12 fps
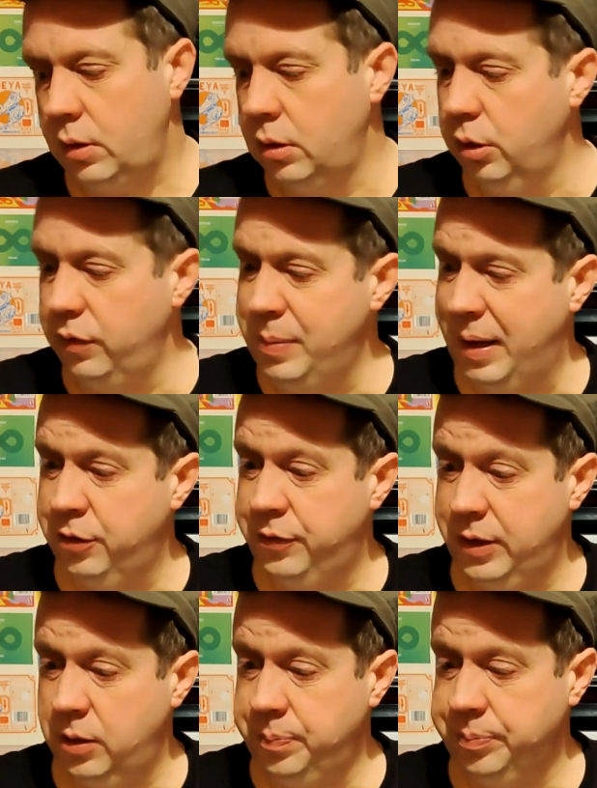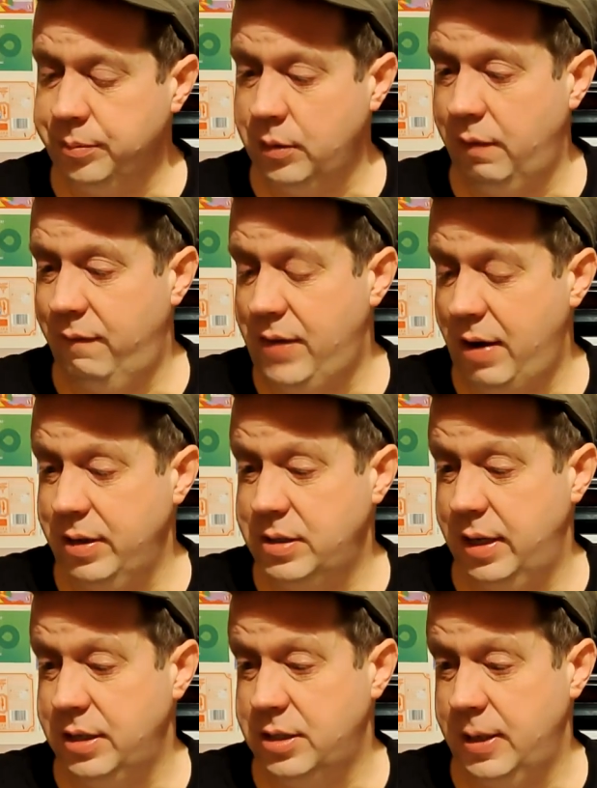Lovely mouthfeel, very
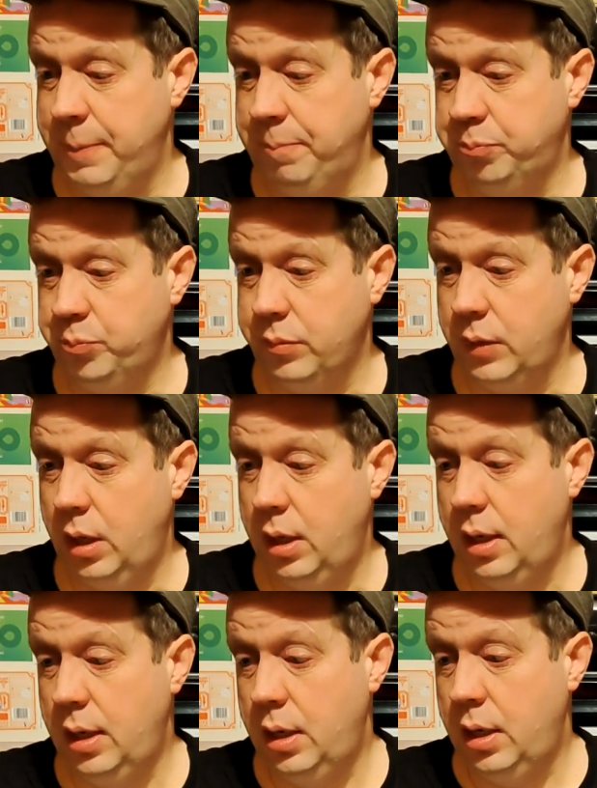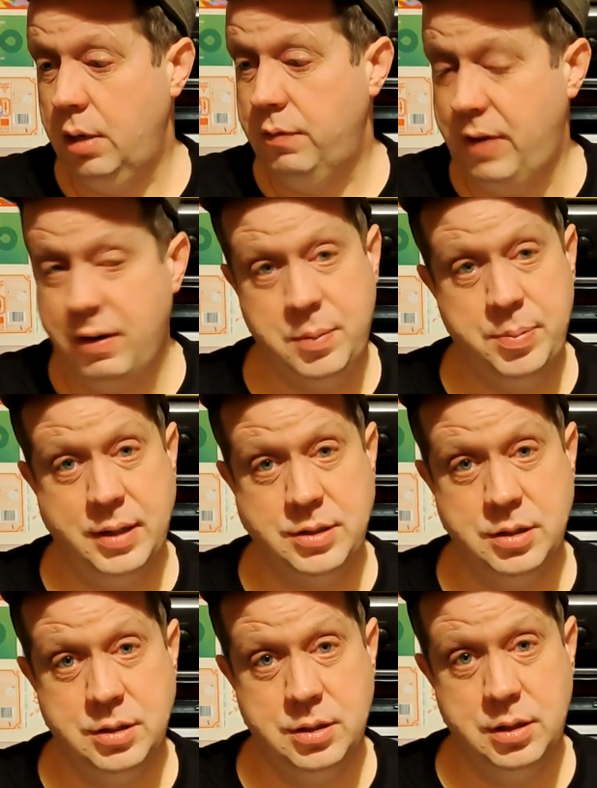tasty, very
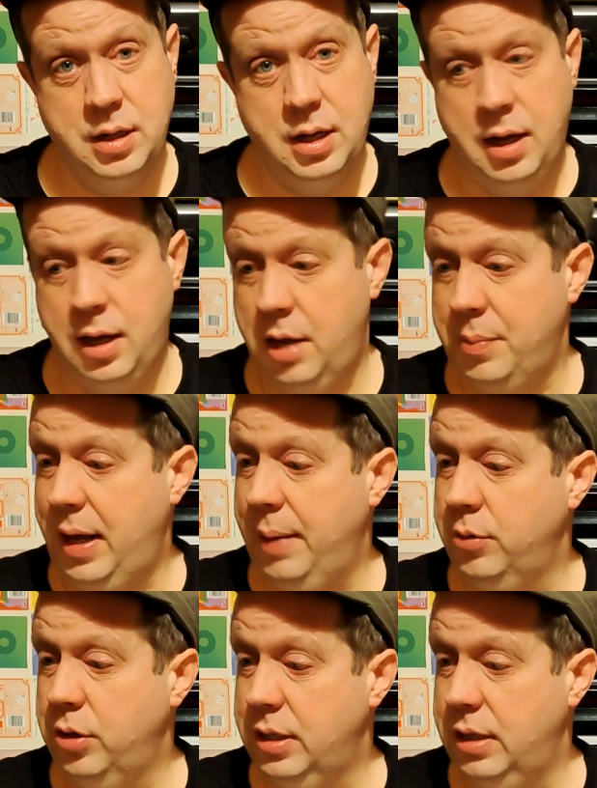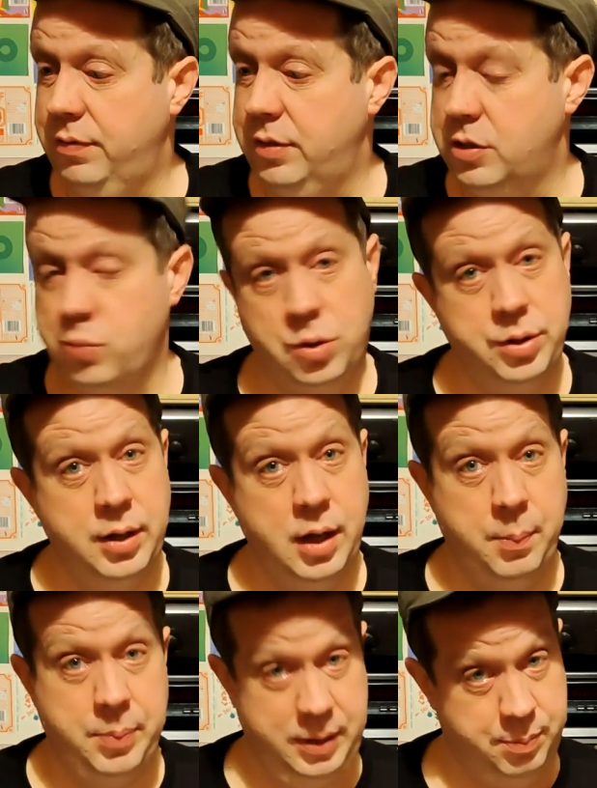pleasant. I'm going to give this one
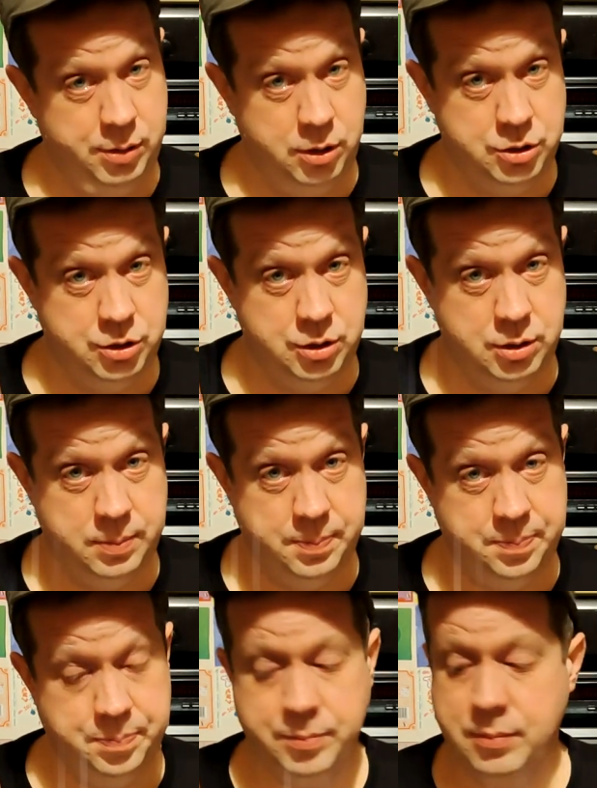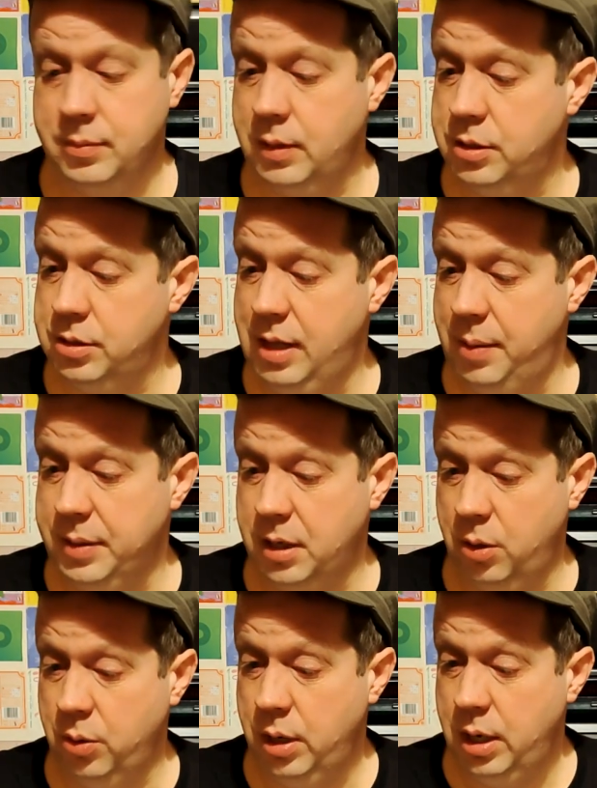a B+. So there we go.